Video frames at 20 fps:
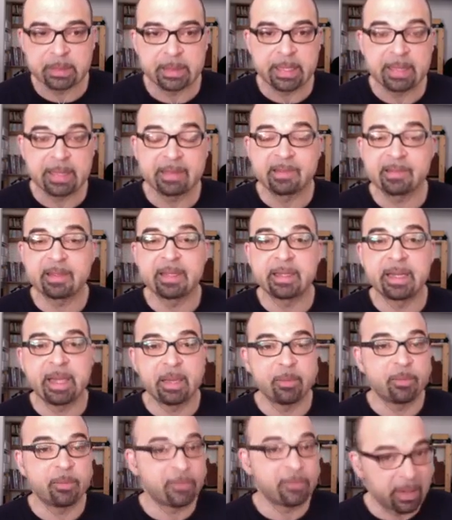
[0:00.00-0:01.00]
hence the
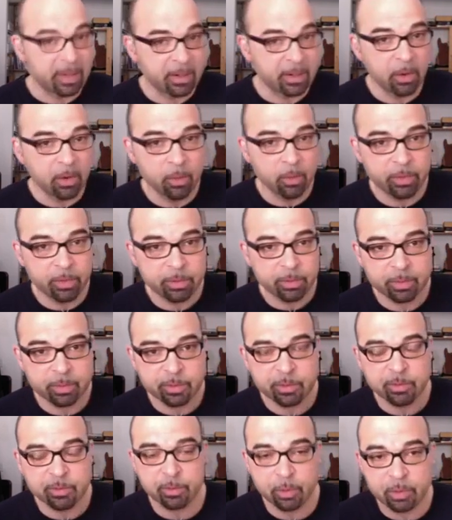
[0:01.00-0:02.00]
name Fun Home, which was
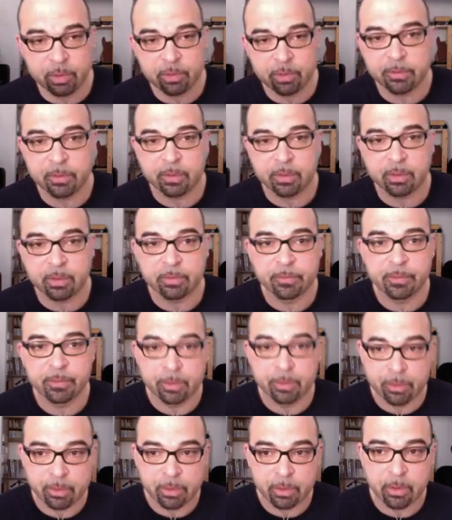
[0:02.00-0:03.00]
short for
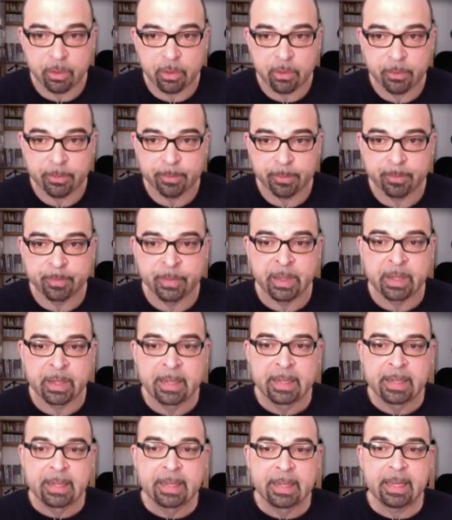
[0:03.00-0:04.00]
funeral home.
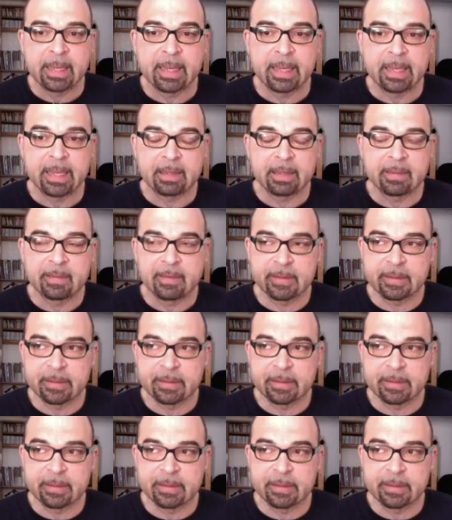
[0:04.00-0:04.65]
And